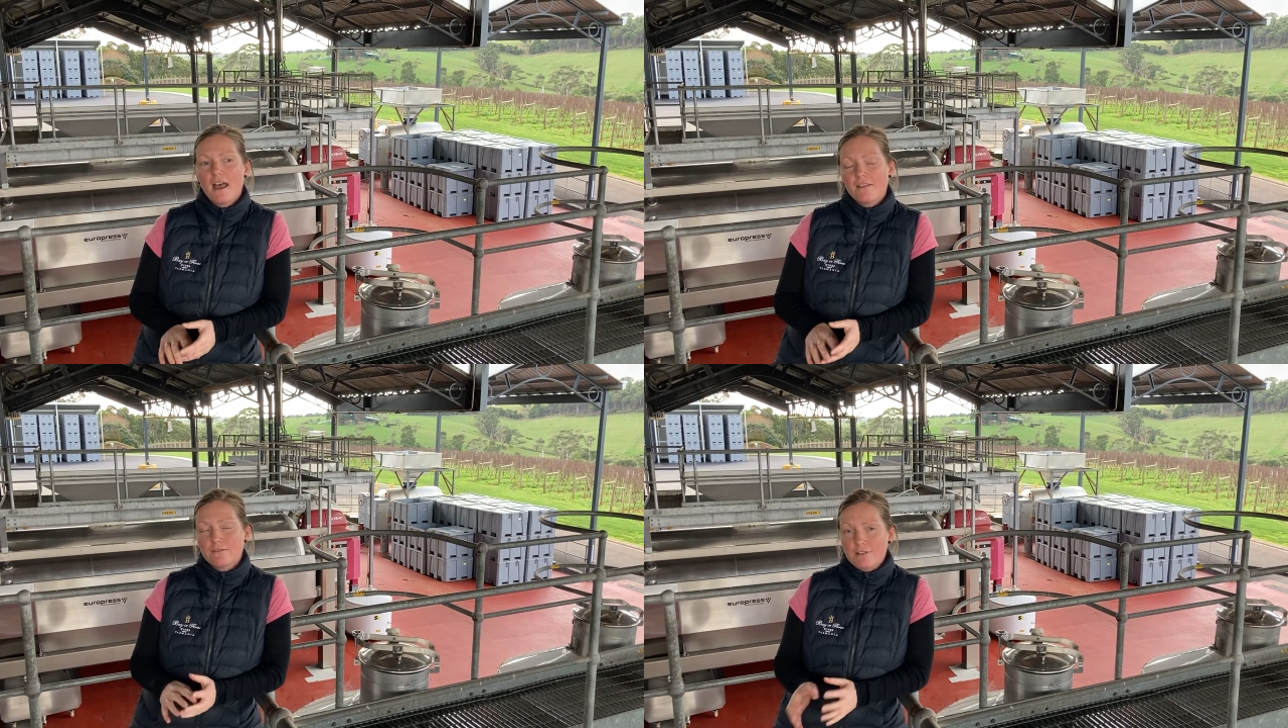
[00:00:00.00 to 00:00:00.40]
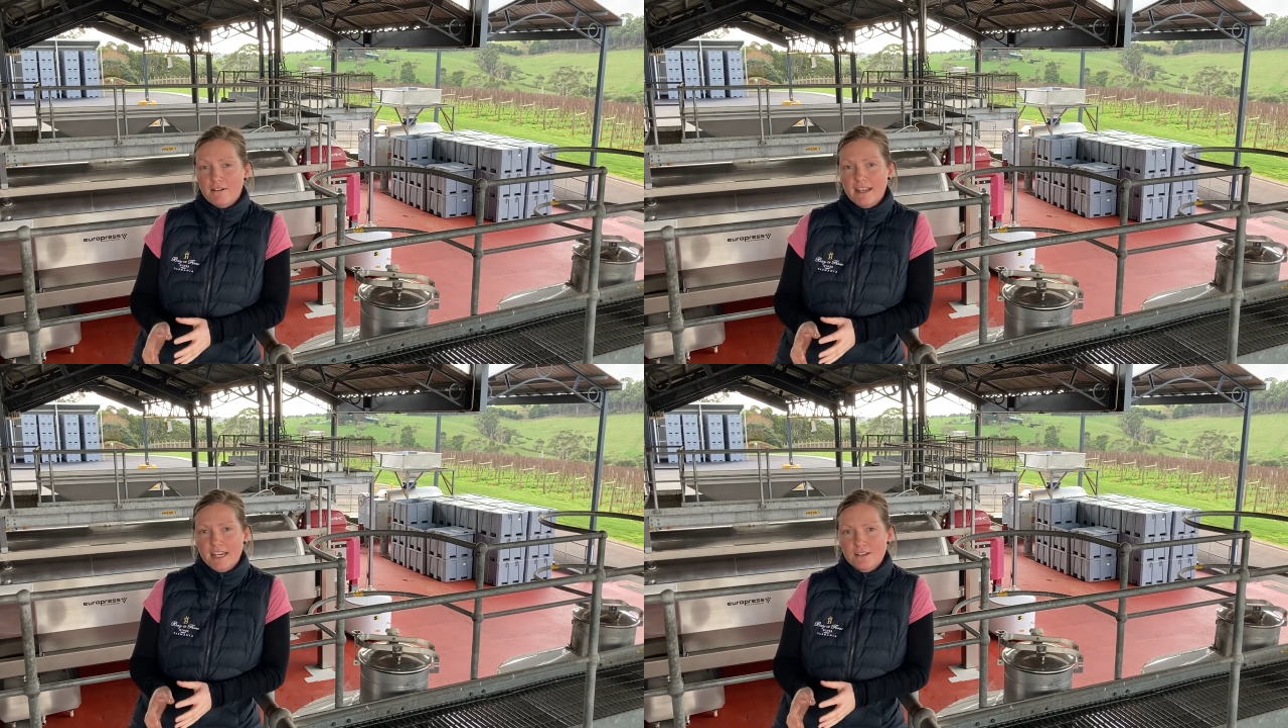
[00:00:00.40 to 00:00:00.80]
the
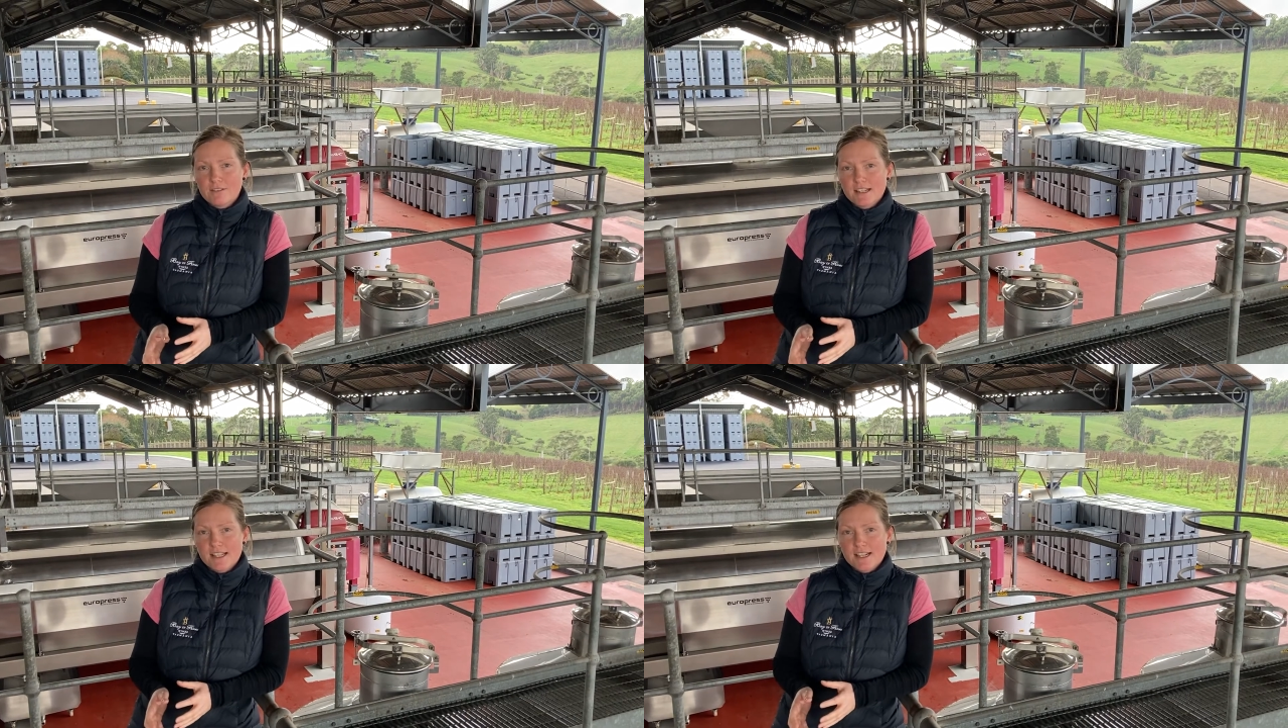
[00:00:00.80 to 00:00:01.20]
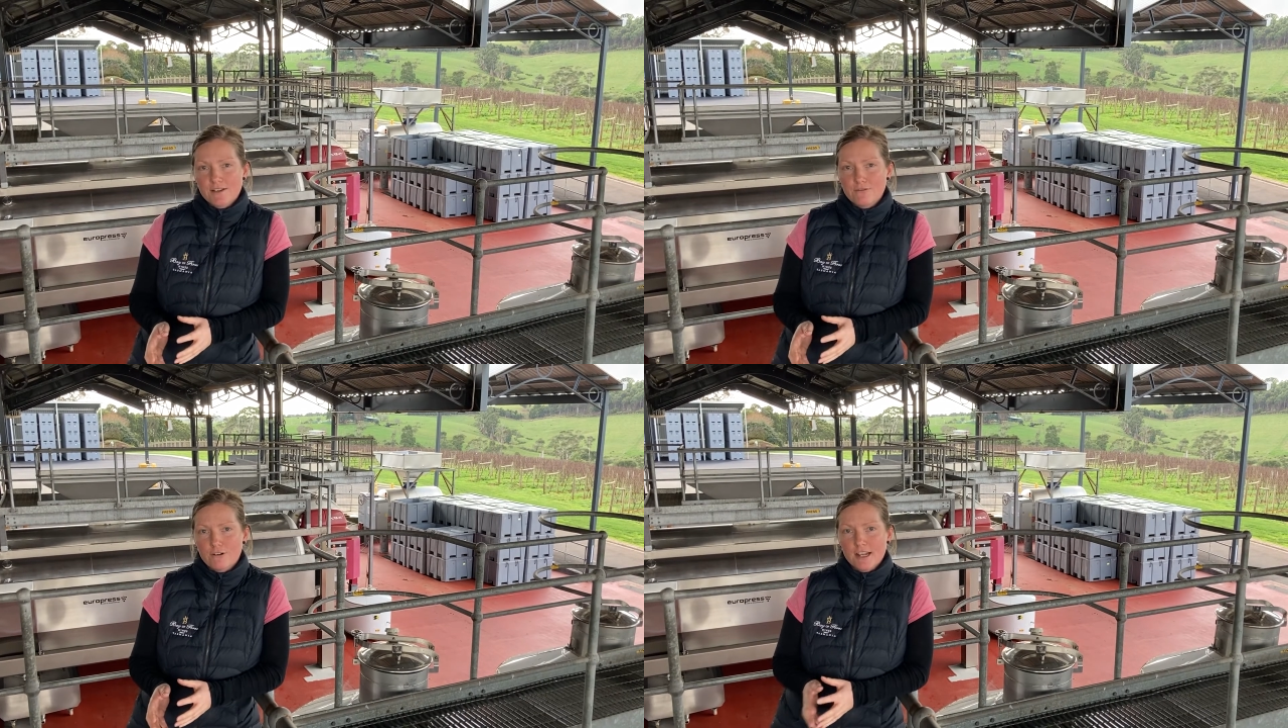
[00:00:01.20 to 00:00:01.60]
very end of the
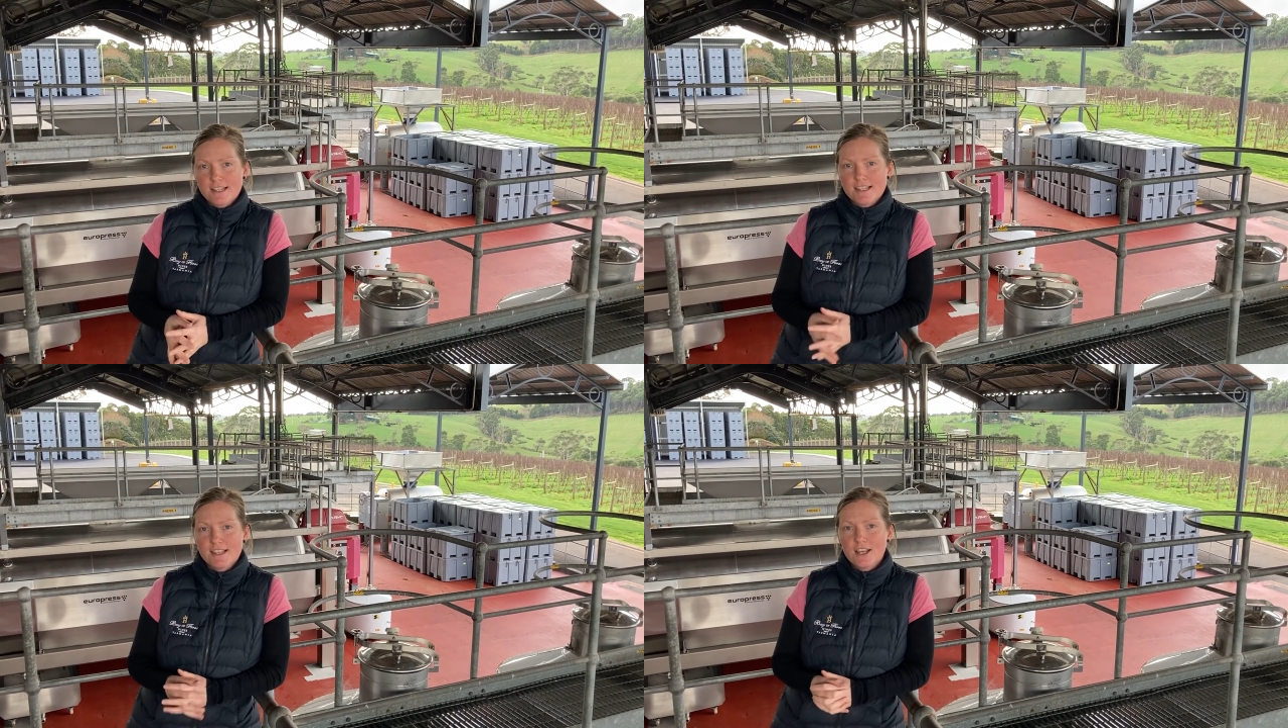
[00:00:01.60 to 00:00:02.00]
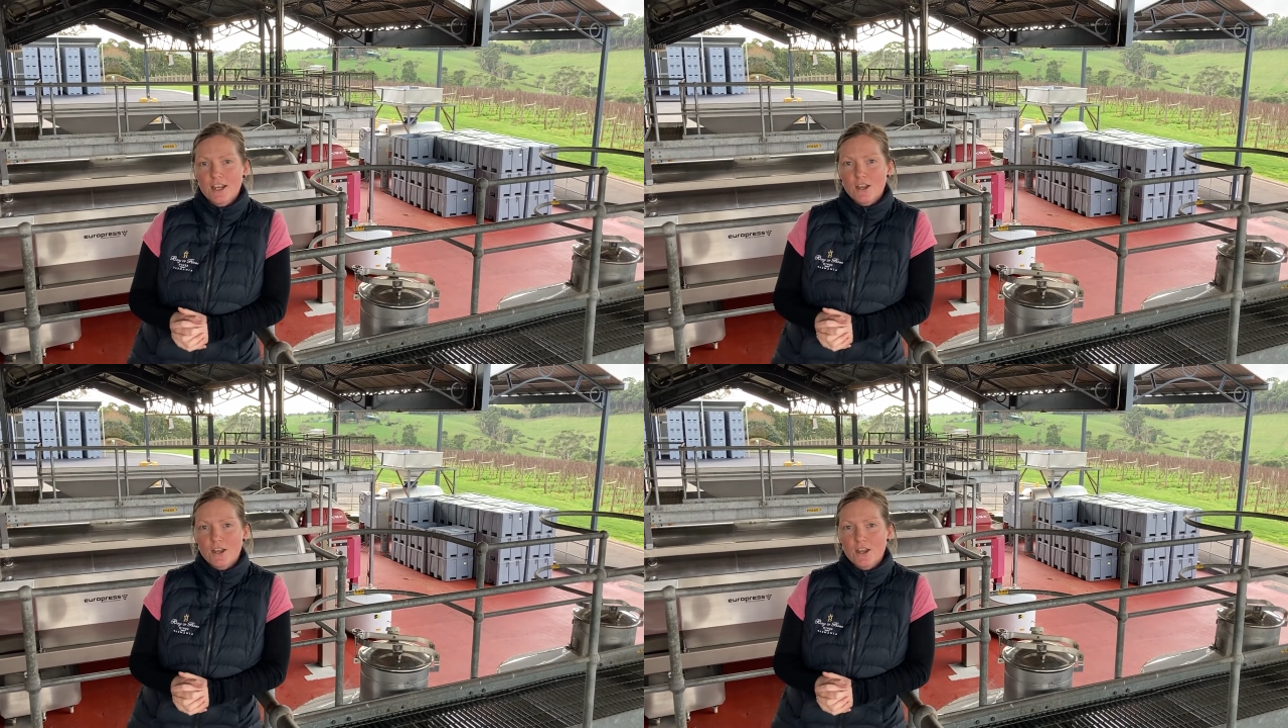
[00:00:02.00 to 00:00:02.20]
season for us,